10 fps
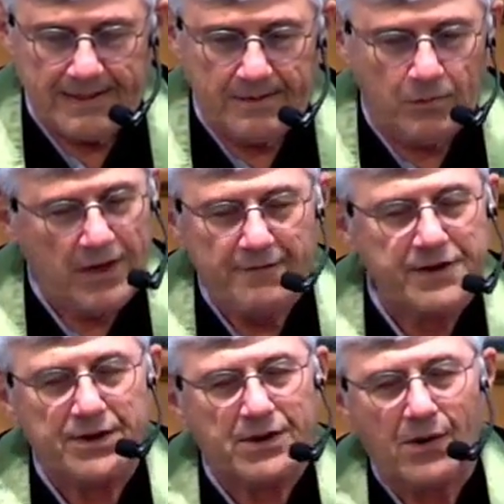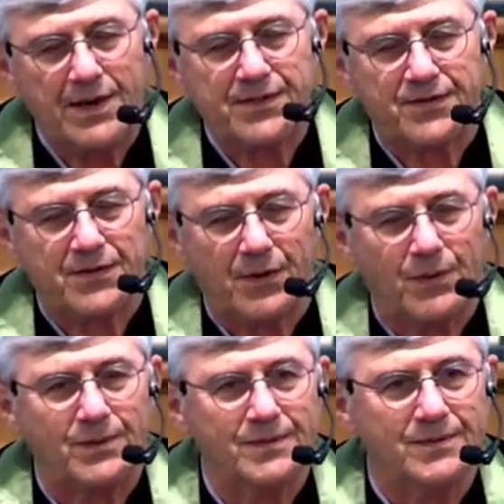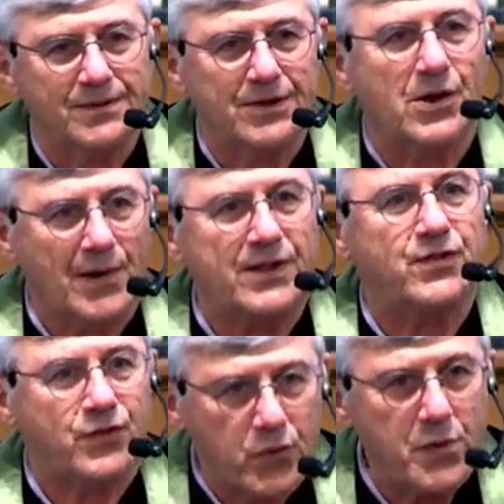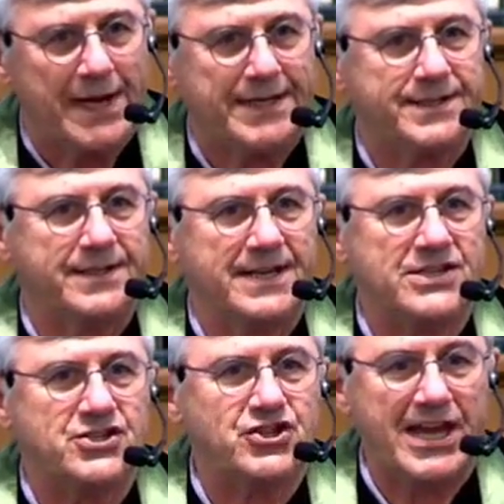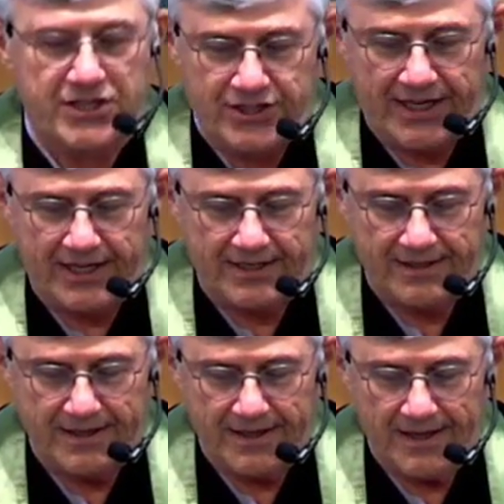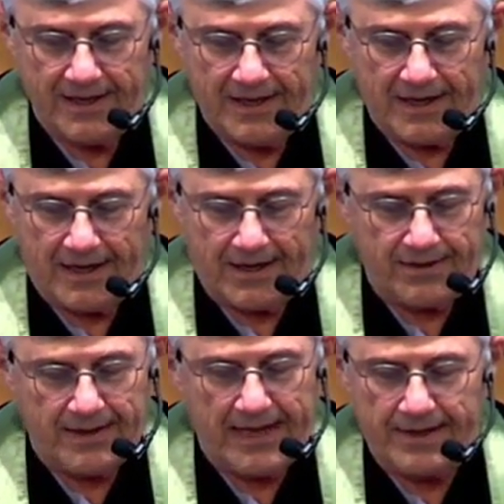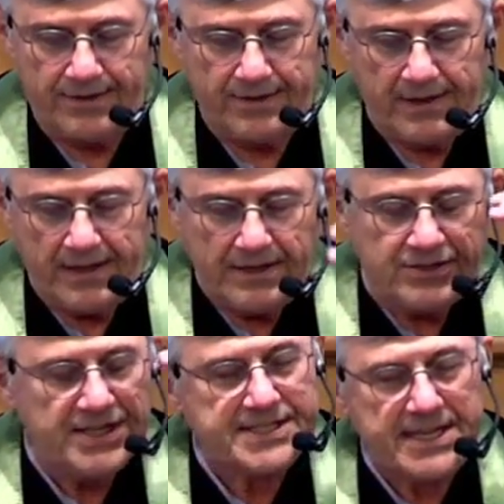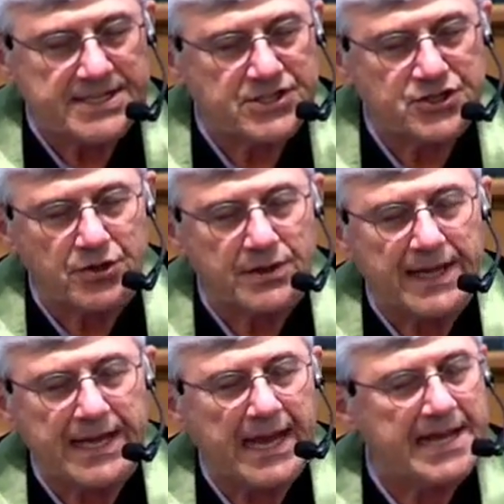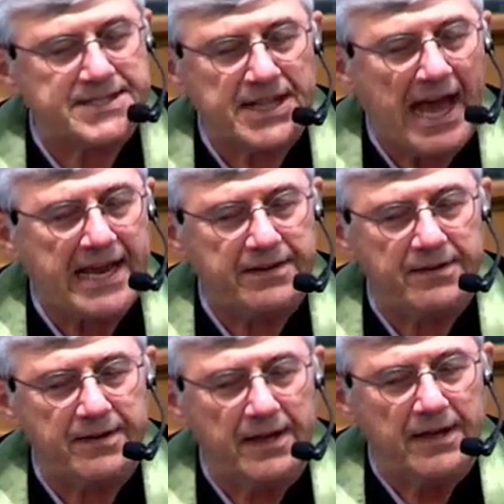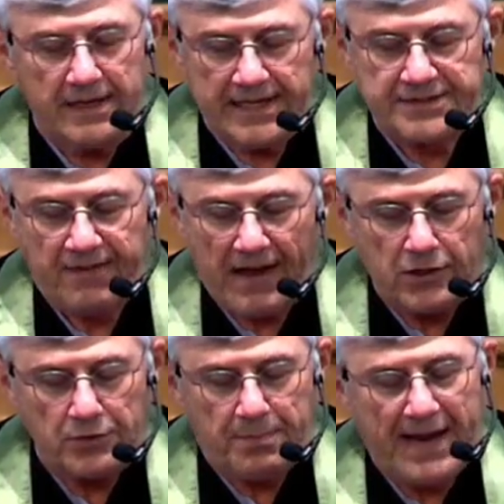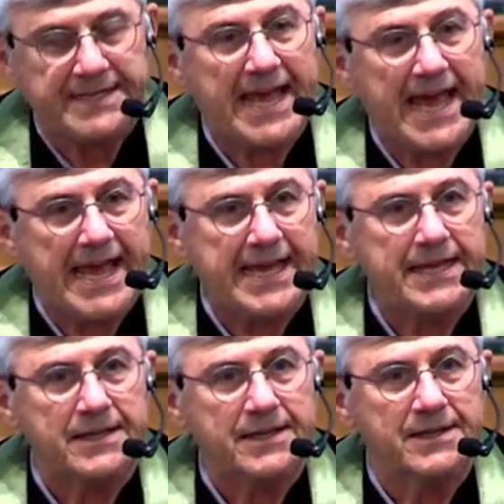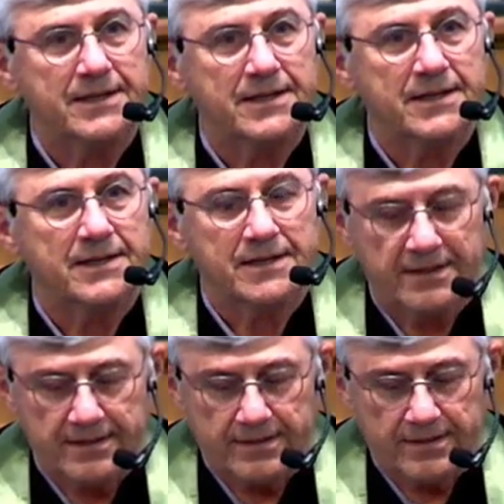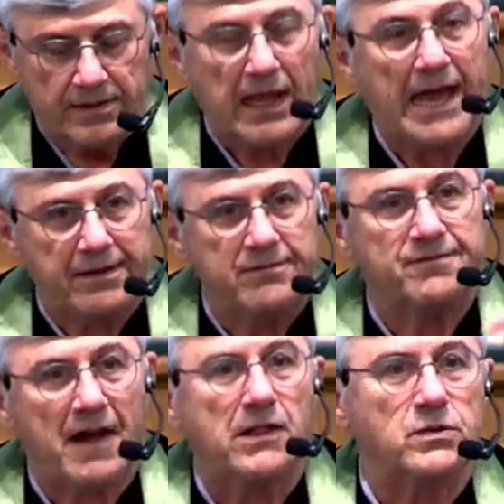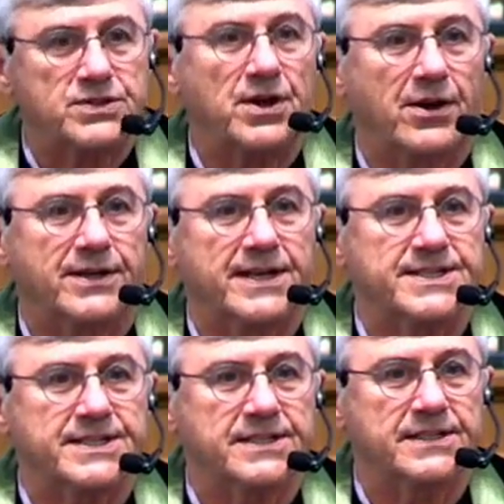whatever you're going through, you're going through it. It's changing. Uh, and just as surely as night is followed by day, light follows darkness.